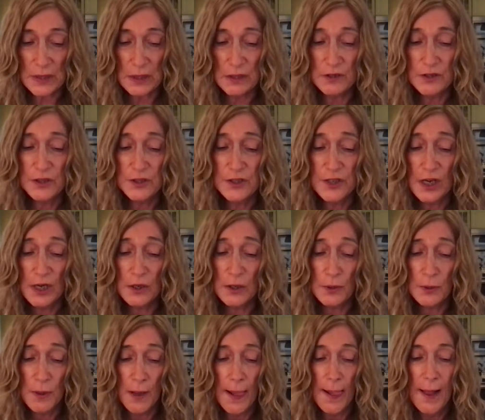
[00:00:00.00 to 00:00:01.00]

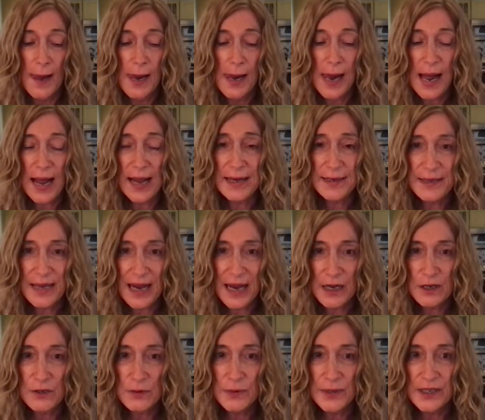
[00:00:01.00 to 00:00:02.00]
So, and
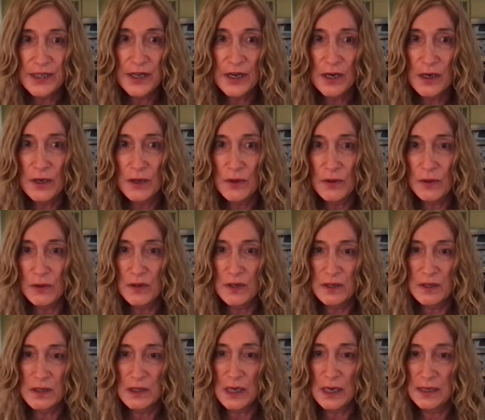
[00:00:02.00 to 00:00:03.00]
how do we know
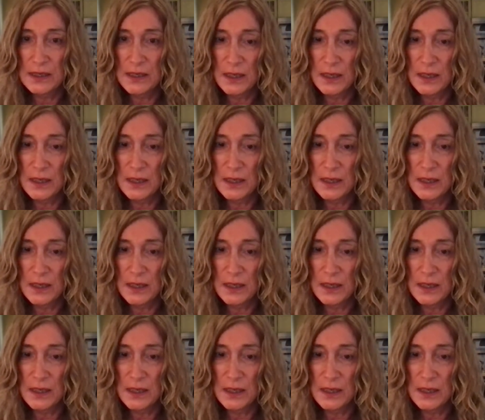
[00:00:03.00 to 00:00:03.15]
r